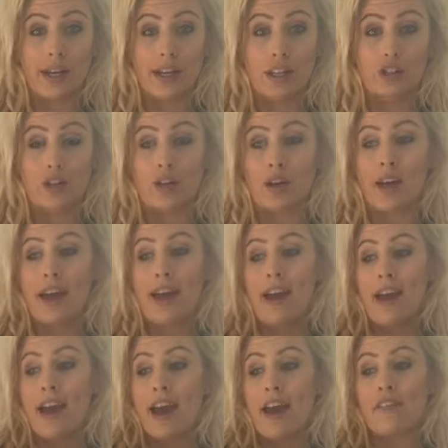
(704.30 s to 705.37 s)
it enjoy
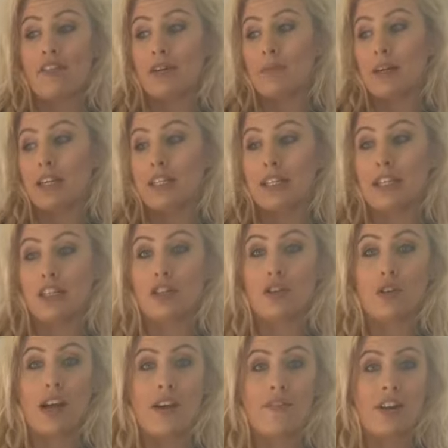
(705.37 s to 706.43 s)
every meeting
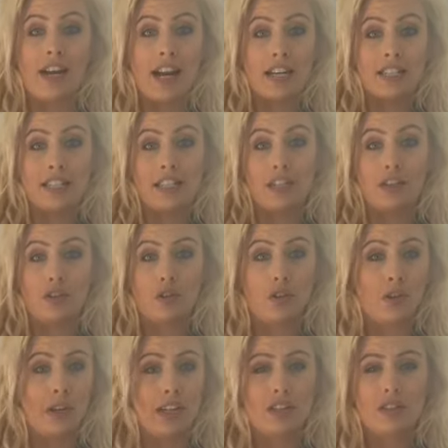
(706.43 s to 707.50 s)
enjoy every lesson
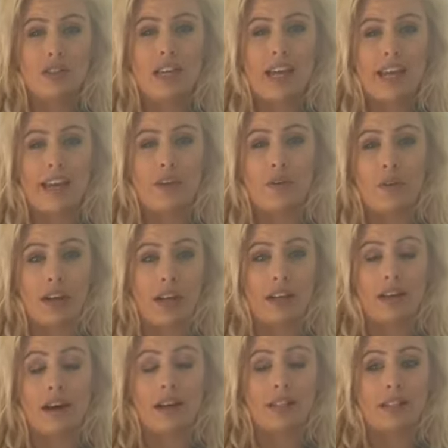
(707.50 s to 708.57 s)
enjoy just take it all in
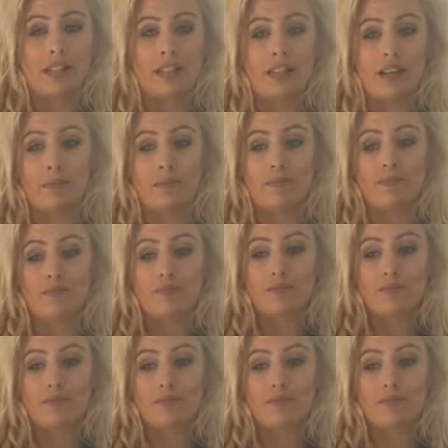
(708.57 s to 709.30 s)
guys and um,